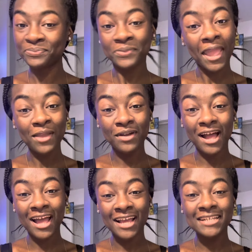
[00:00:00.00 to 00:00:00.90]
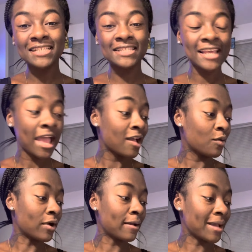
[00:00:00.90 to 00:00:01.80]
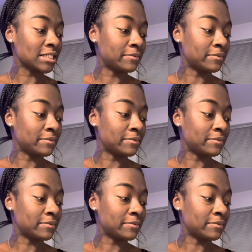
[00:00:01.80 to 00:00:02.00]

hey you guys welcome back